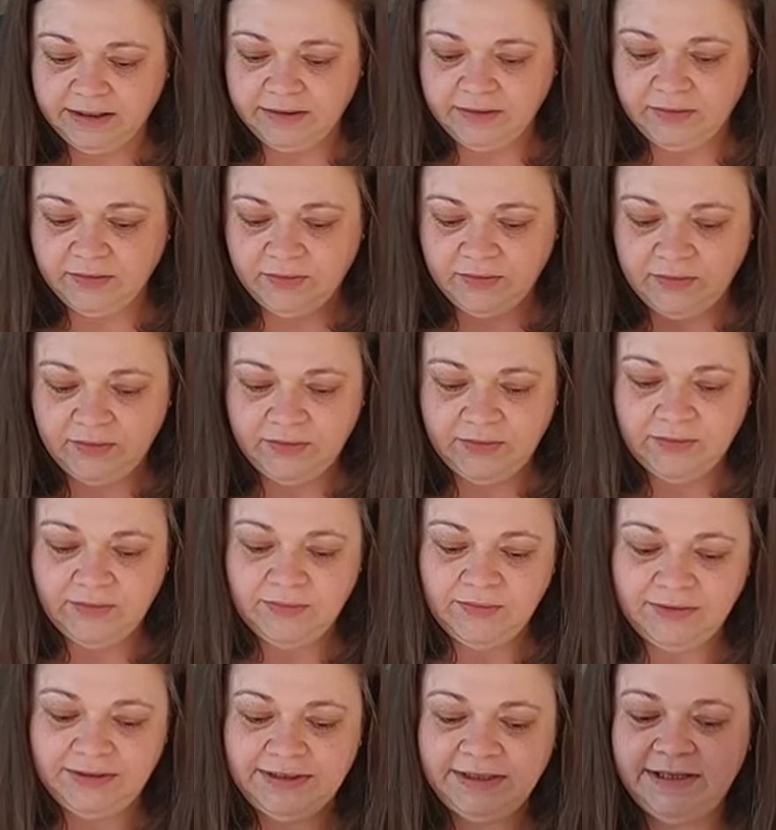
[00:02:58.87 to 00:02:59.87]

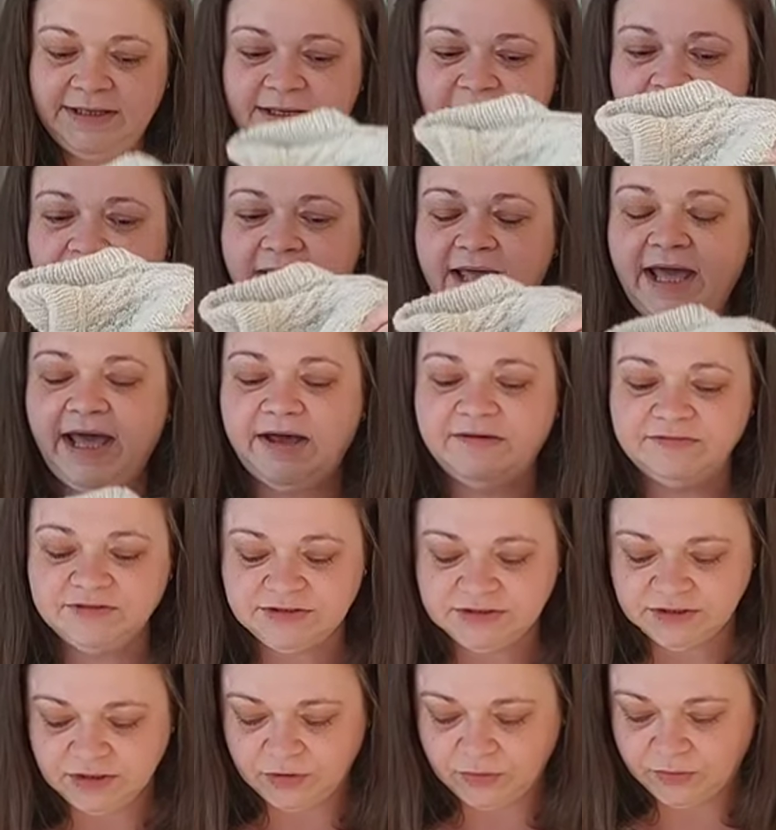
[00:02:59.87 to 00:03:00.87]
Oh, I have
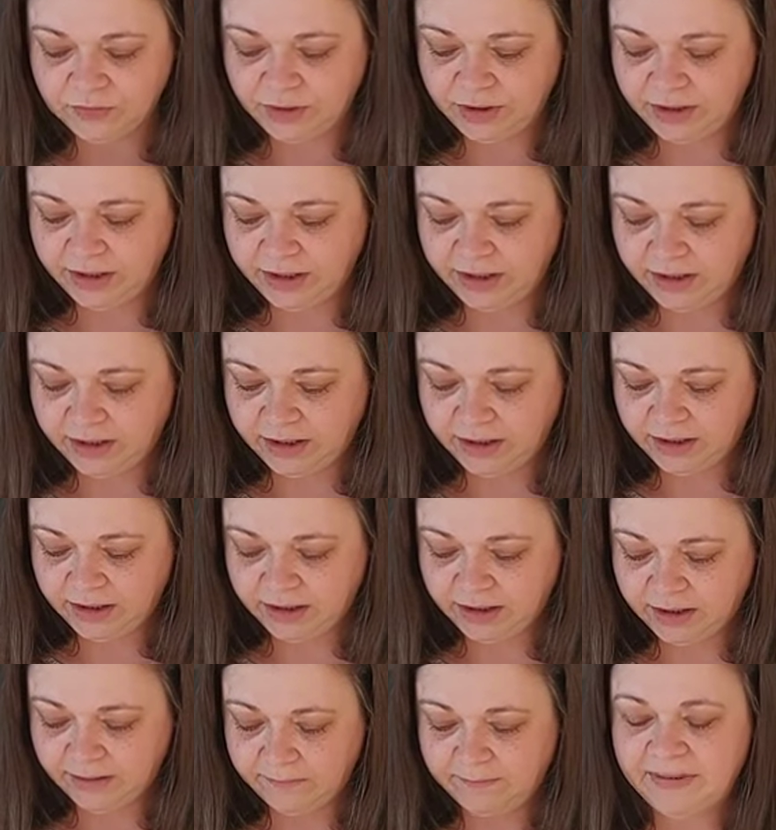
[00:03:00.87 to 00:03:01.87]
so
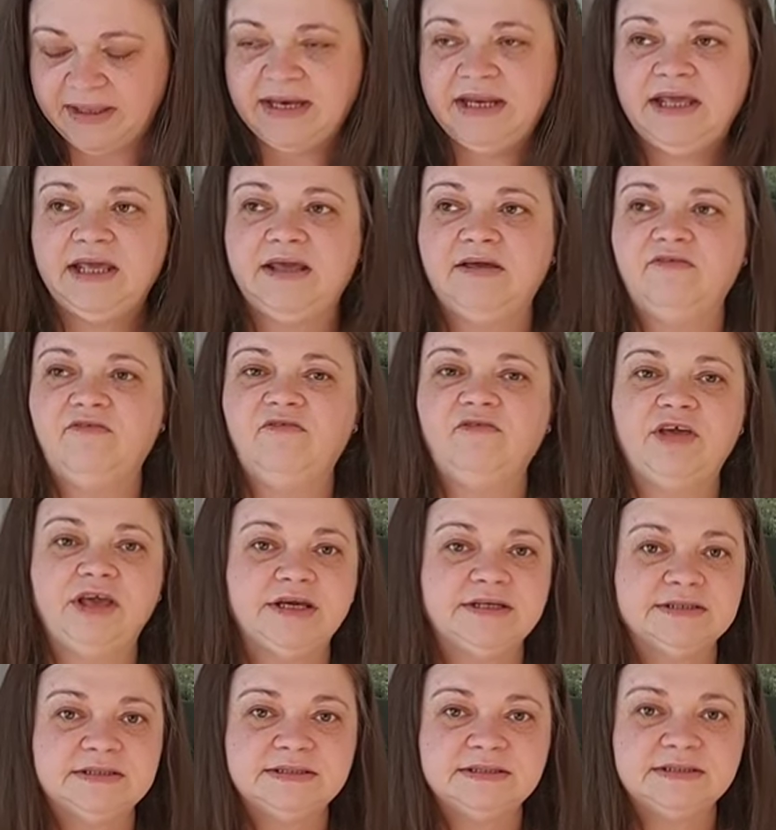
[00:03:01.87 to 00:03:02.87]
many
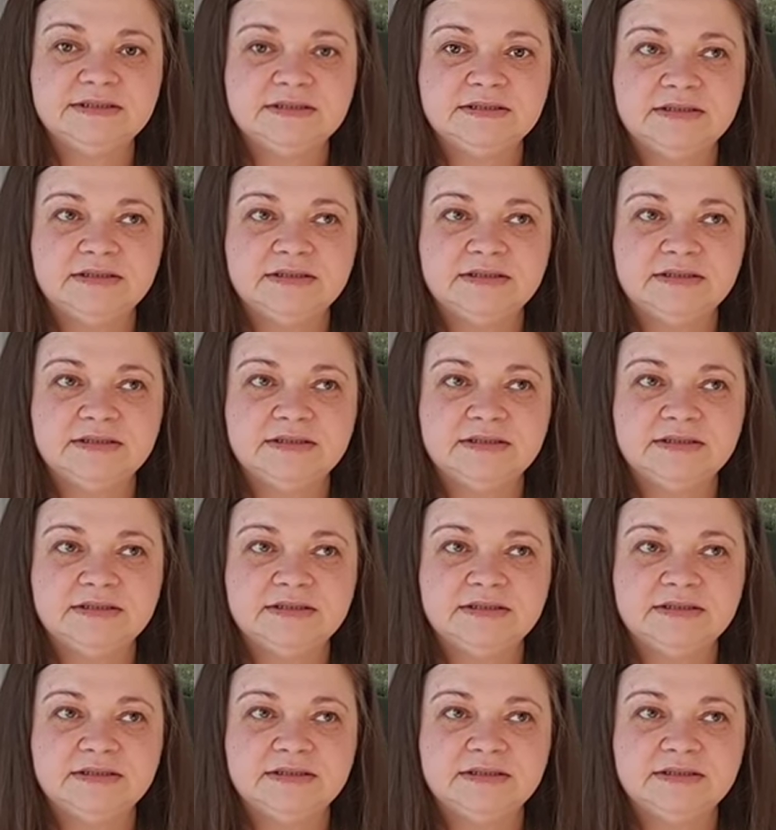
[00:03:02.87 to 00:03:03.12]
mixed